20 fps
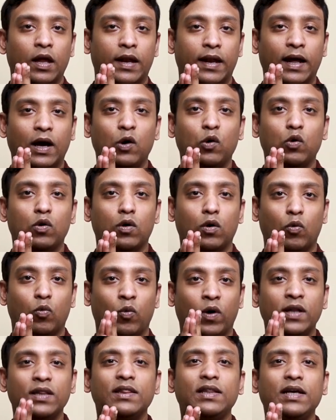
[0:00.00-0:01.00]
Now,
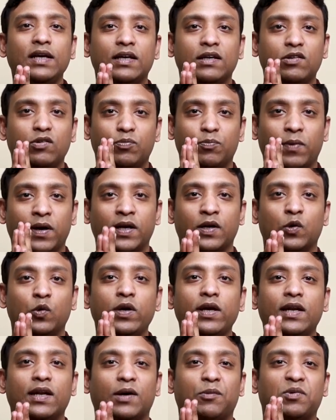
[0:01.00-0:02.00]
one thing is, by
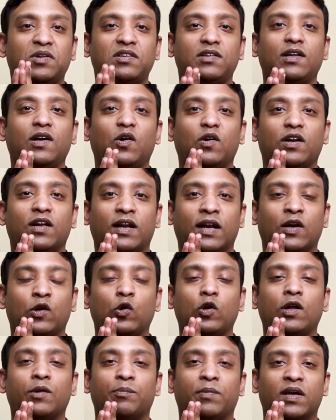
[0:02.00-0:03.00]
doing namaste on a
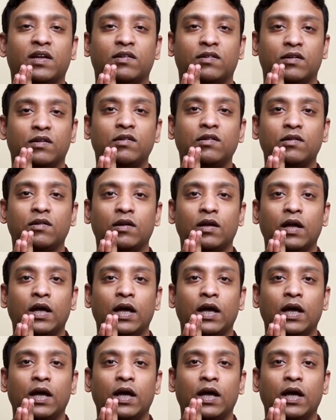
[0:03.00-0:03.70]
regular basis,